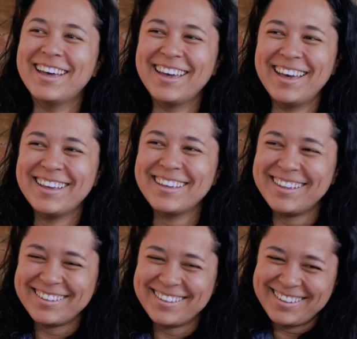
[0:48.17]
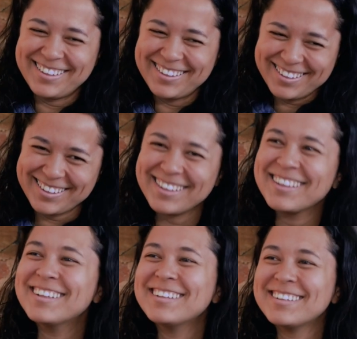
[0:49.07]
And why does it sound like that?
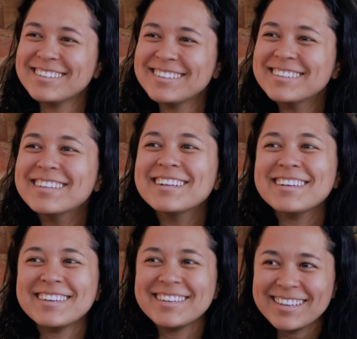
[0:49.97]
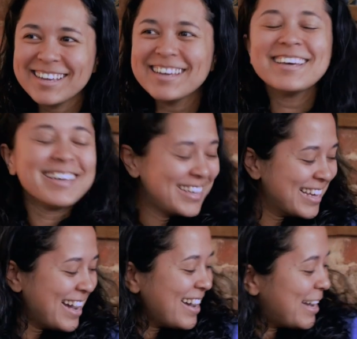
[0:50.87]
It's incredible. Can you tell me about it?
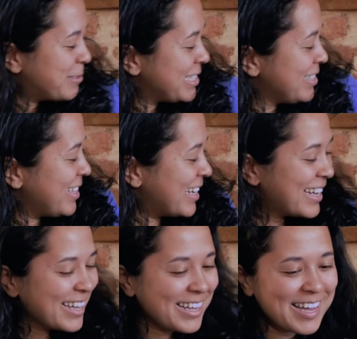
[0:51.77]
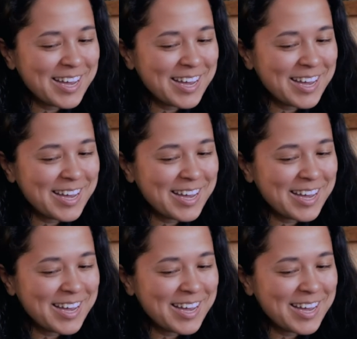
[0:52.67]
Yeah, absolutely.